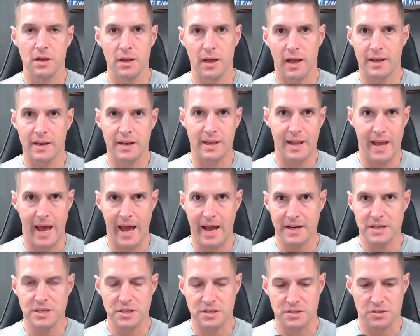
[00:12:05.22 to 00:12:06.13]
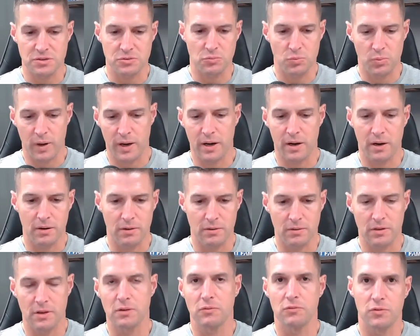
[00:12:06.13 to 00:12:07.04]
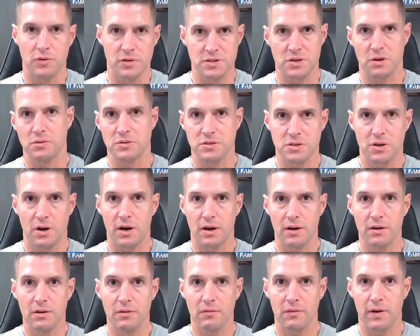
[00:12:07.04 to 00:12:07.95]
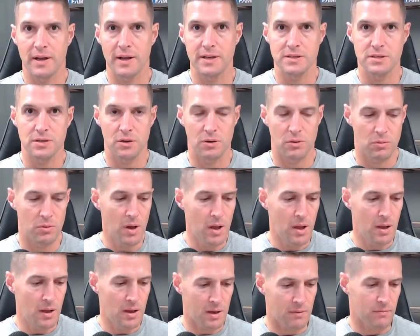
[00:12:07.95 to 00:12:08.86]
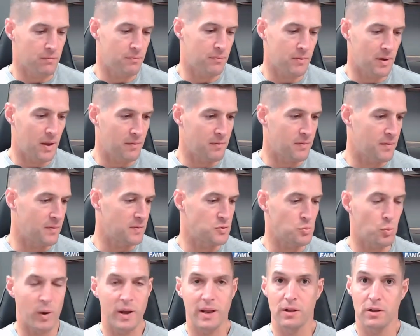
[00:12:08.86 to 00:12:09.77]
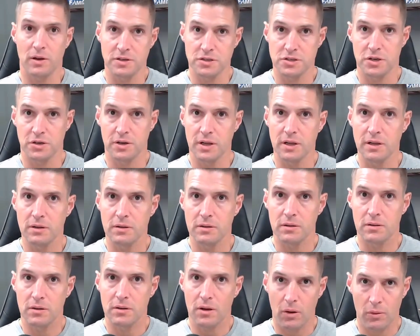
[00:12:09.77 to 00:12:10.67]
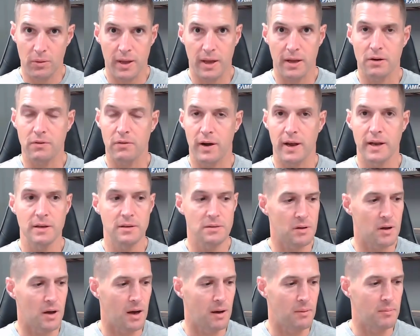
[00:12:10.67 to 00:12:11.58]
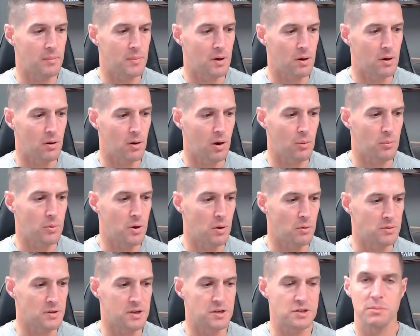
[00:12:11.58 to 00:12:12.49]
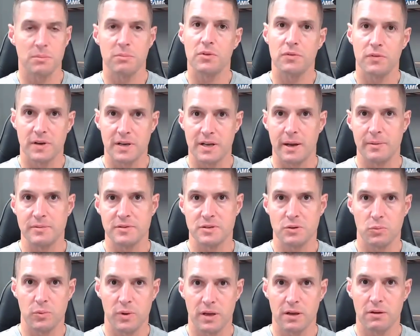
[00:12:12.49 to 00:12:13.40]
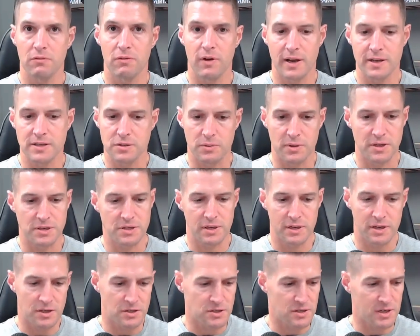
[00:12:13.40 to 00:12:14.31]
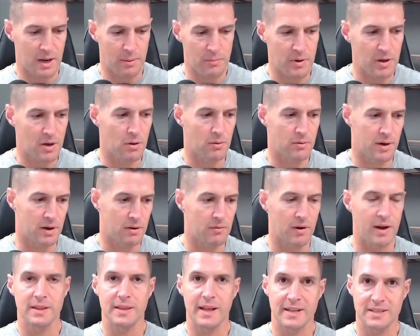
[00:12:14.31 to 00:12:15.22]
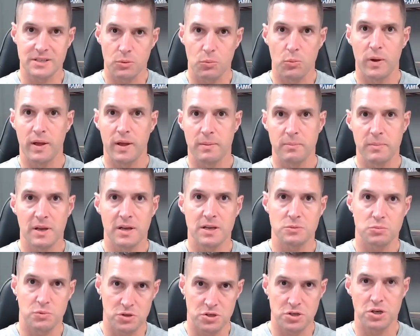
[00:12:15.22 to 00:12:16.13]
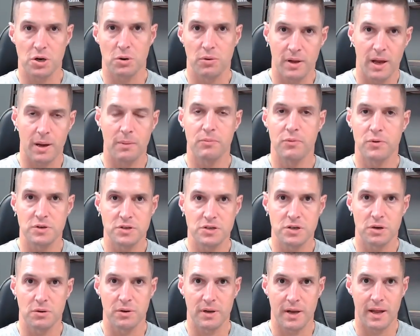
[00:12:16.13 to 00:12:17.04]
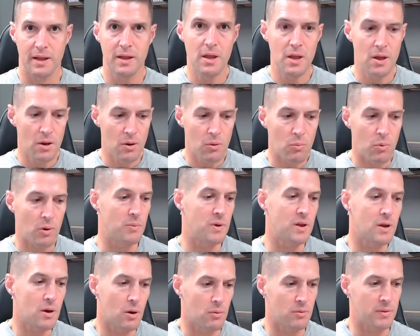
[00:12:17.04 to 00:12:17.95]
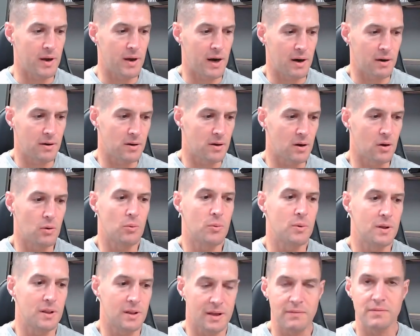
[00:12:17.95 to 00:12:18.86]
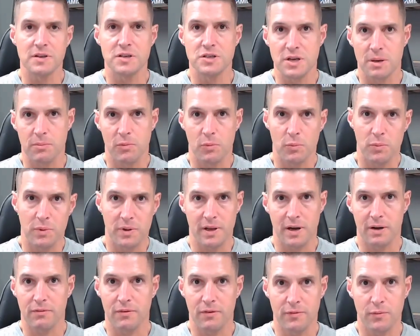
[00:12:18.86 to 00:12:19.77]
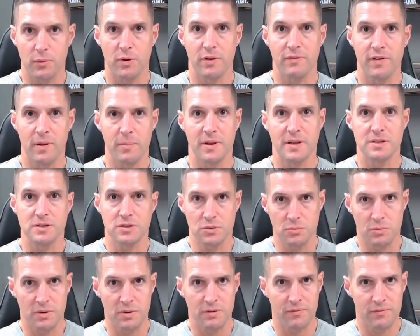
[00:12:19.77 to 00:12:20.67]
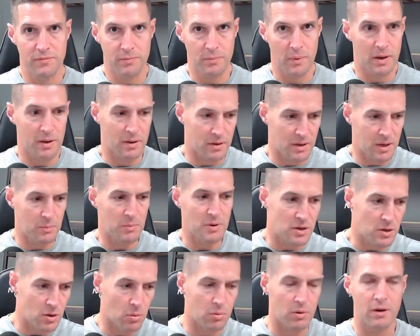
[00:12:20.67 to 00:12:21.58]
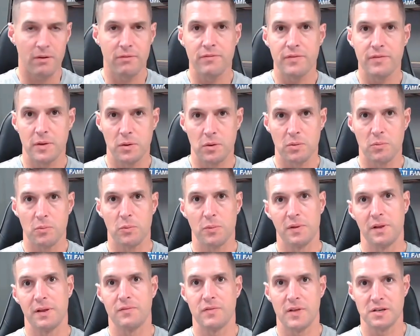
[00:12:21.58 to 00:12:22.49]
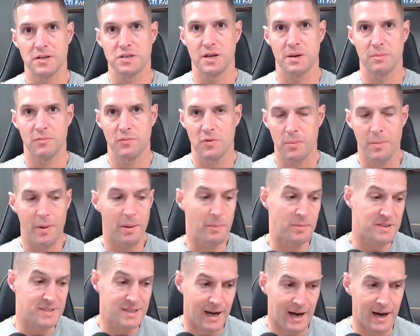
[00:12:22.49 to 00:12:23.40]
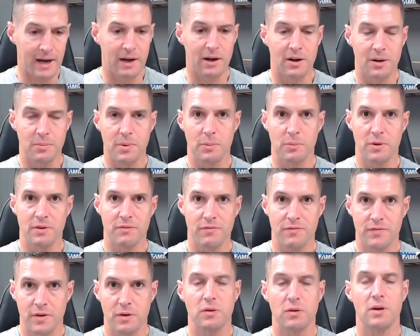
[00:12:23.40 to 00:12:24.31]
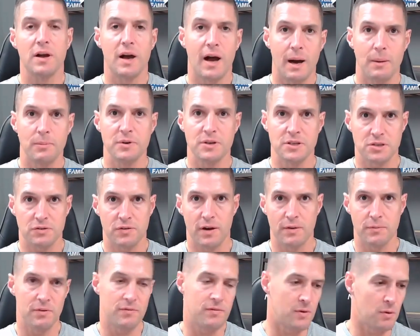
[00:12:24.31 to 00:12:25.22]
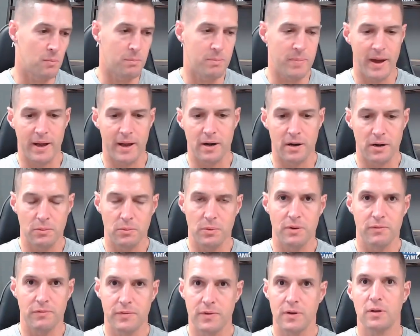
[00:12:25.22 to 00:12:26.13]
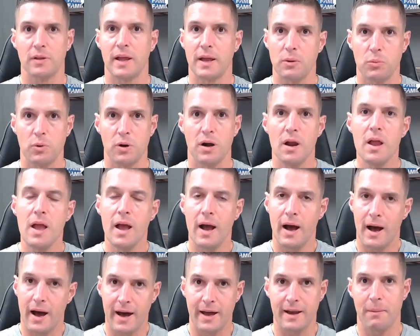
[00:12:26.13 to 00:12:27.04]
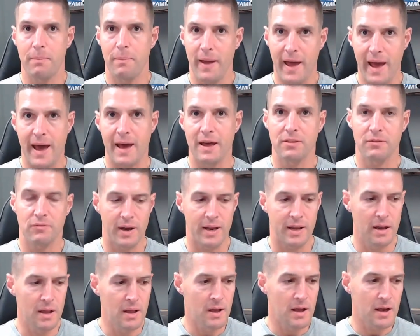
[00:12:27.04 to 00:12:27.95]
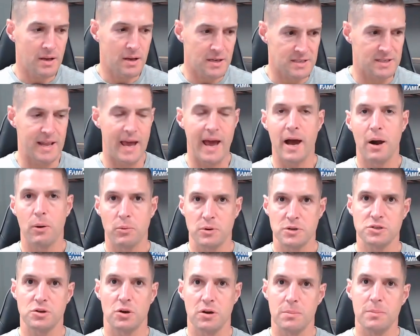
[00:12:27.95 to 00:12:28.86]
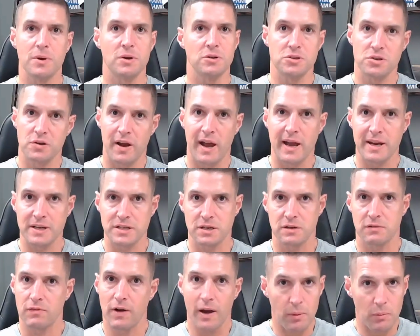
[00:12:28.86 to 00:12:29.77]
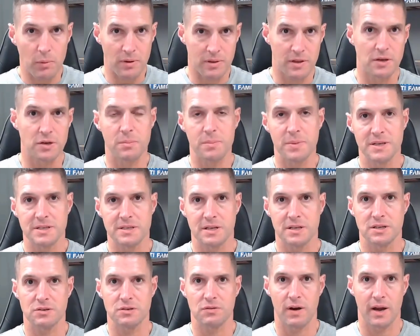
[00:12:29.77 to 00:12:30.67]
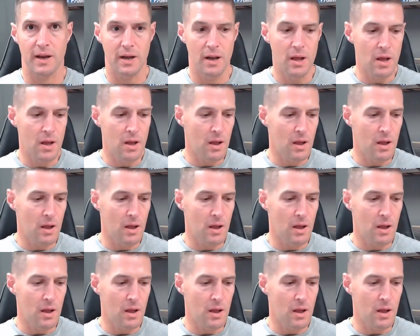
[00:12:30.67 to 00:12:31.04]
And the actions is where the results are, right? So if it's weight loss journey, okay, great. Are we going to the gym 3 times a week, right? So each time we go there, right, that's a win because we're showing up. We're showing that when we go there, we leave the gym, are we there for 45 minutes? Can we note our feeling when we leave that gym? We may be tired, but we feel accomplished, right? We feel better. We feel like we're on a path, right? Because now we're starting to build traction, right? Within your business, right?